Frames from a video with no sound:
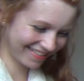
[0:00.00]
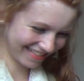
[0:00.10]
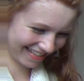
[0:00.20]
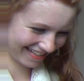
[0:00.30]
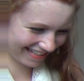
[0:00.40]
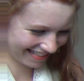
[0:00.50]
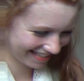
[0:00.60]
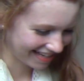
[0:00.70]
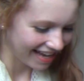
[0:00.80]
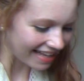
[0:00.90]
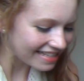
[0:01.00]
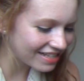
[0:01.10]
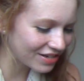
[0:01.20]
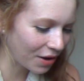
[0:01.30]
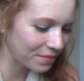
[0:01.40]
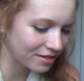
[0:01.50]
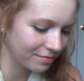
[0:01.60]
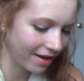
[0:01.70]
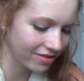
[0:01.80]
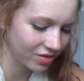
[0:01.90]
Sorry. It's because you opened your
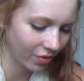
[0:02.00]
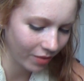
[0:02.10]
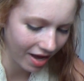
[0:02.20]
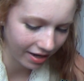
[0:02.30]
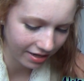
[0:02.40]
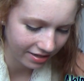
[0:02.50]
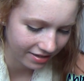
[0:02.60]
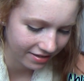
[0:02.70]
mouth so wide.